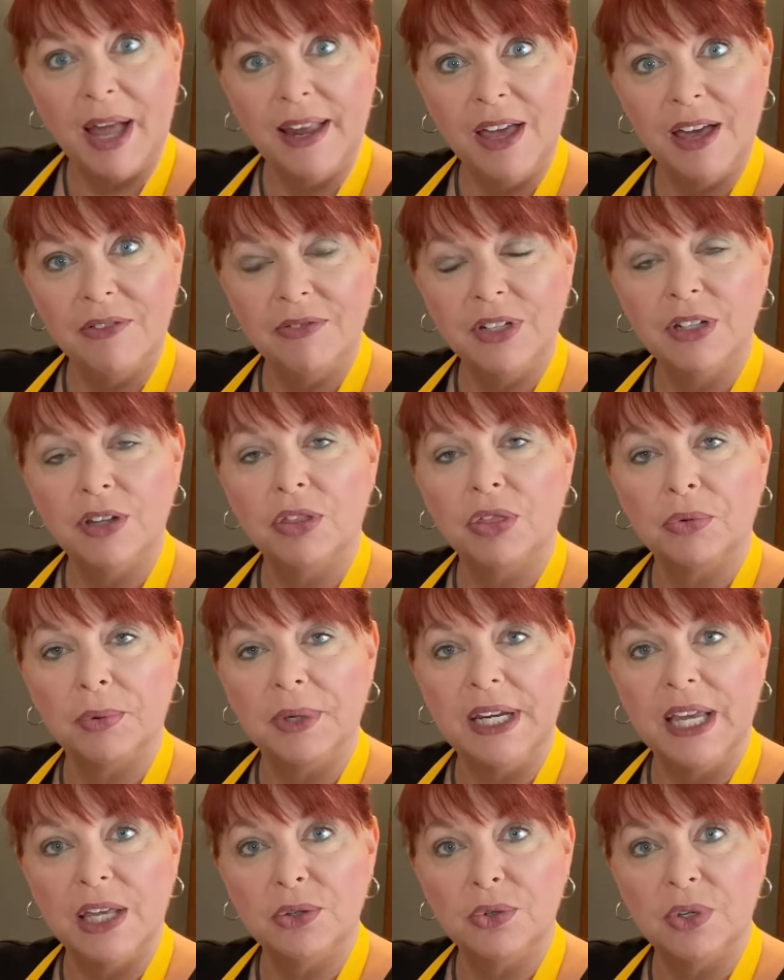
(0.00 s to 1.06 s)
my oven to
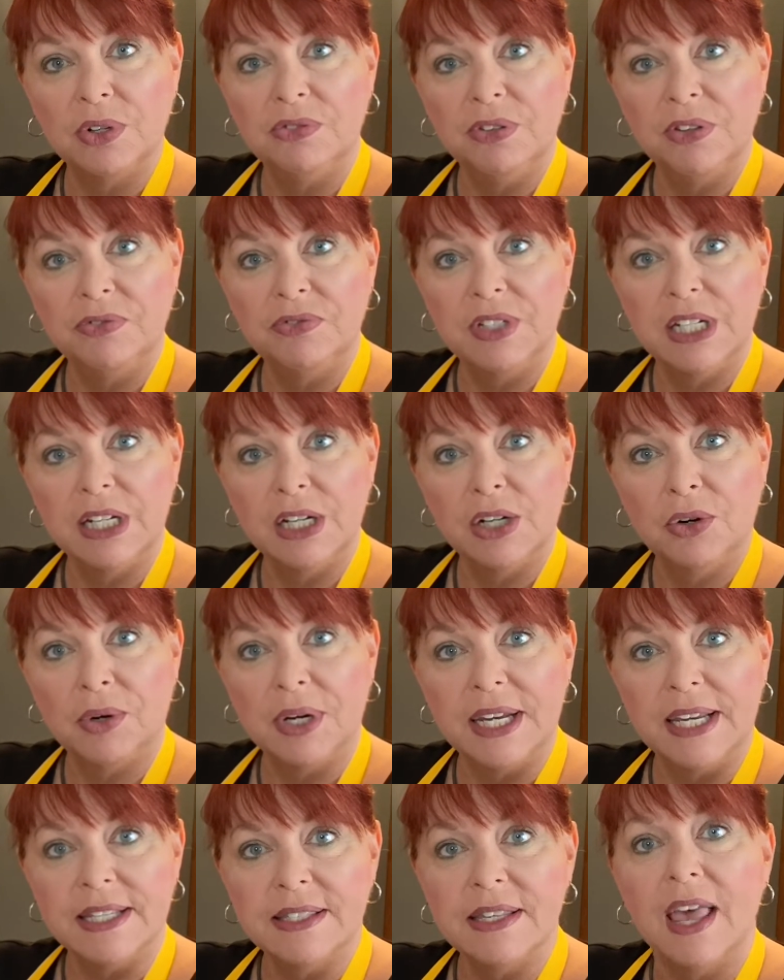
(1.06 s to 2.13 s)
350
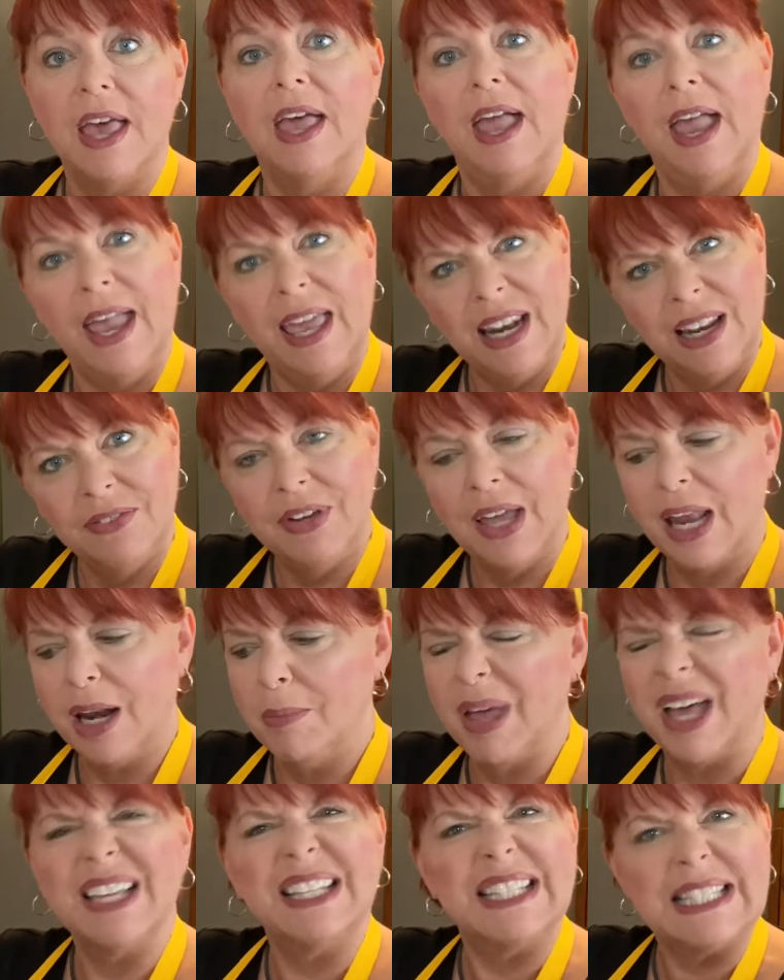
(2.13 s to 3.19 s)
degrees and I've got
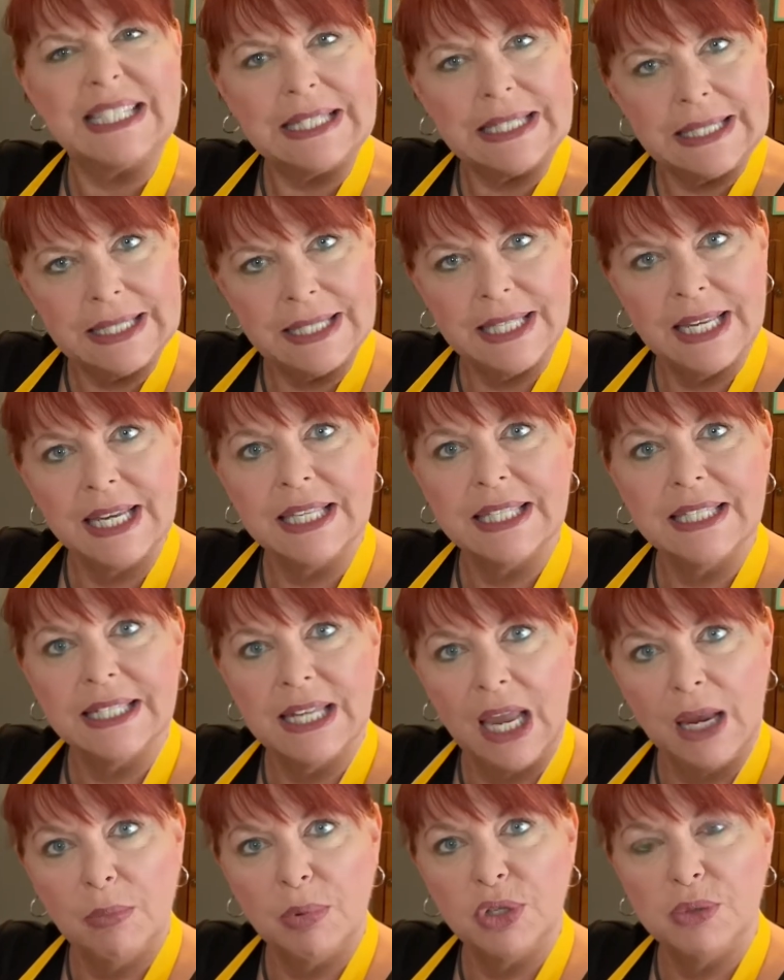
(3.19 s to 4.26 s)
about 6
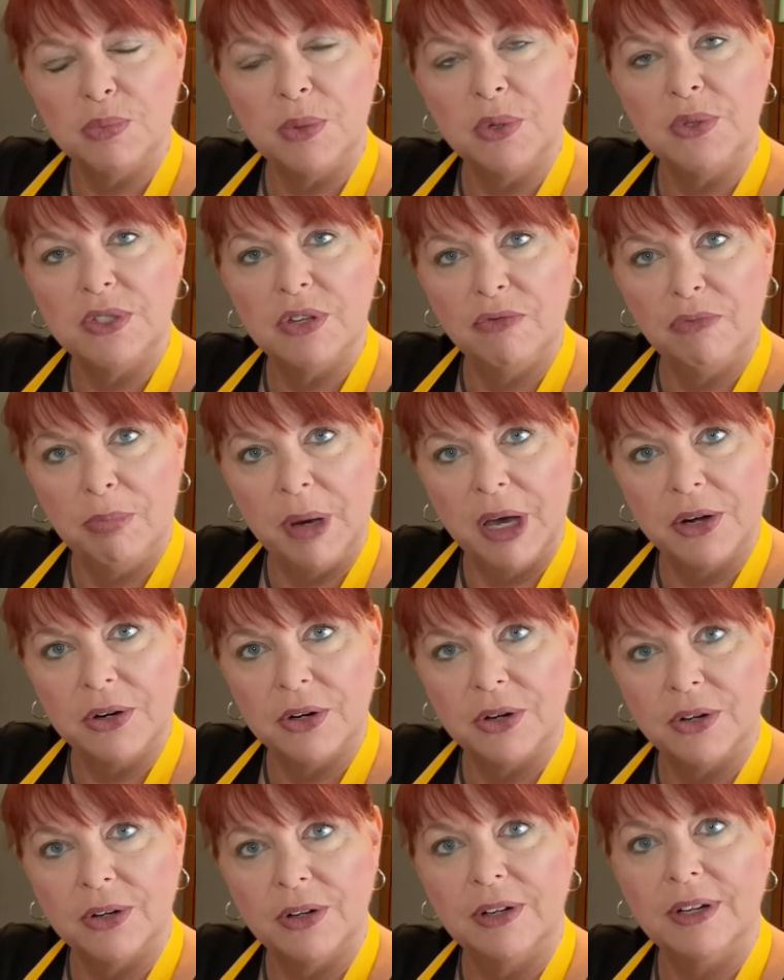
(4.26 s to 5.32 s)
tablespoons of
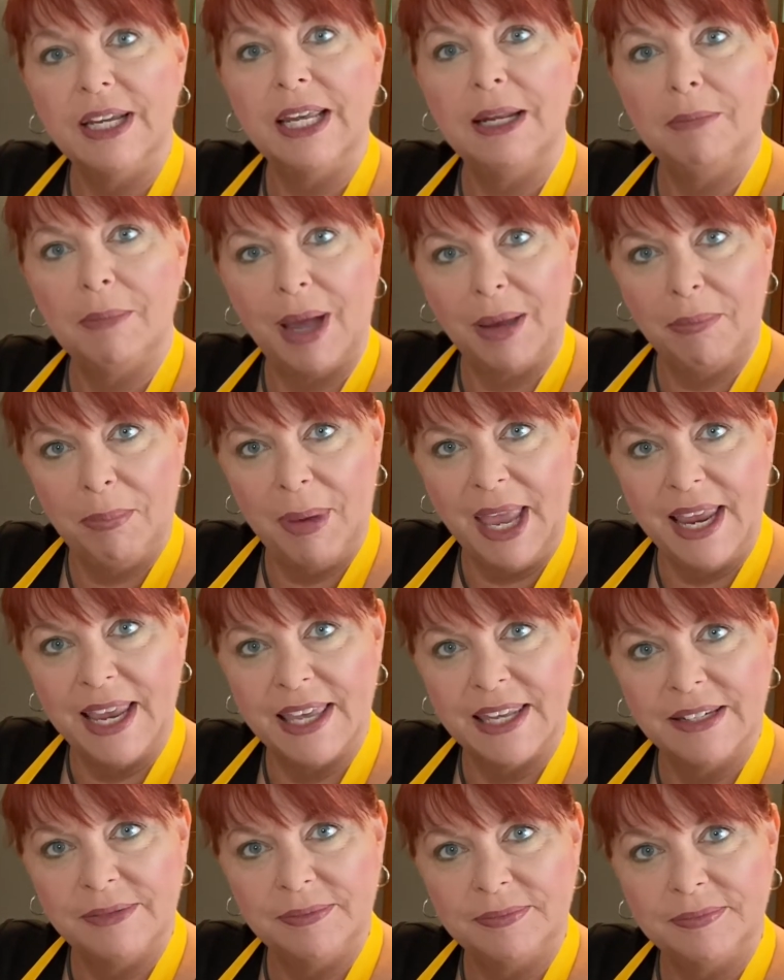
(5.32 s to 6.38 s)
butter in my
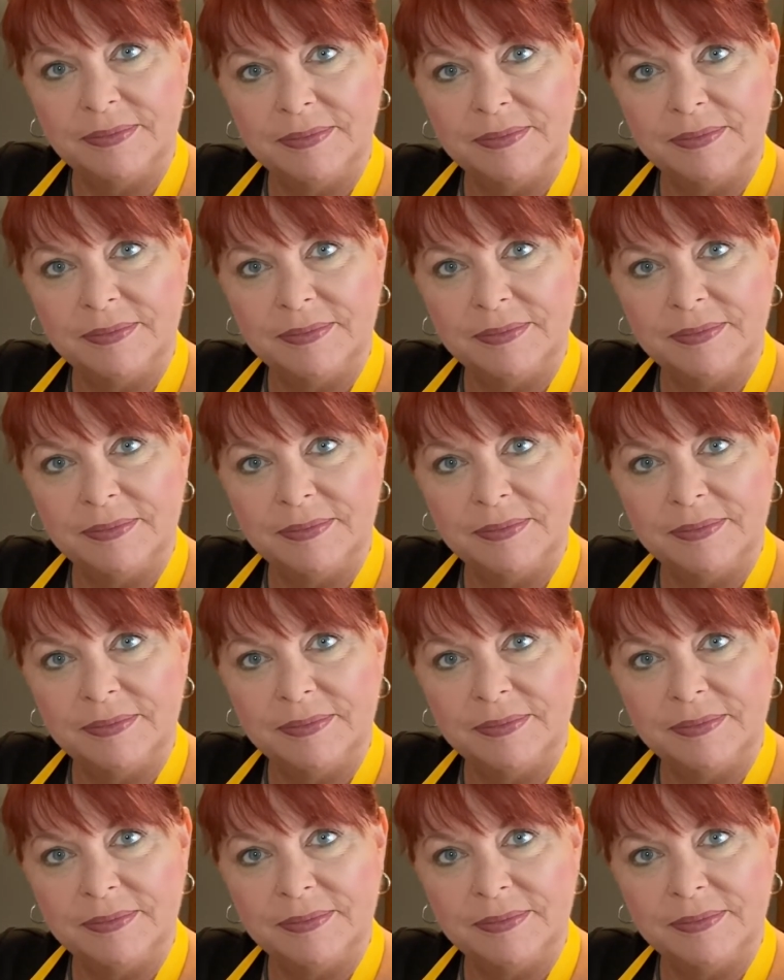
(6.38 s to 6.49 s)
pan.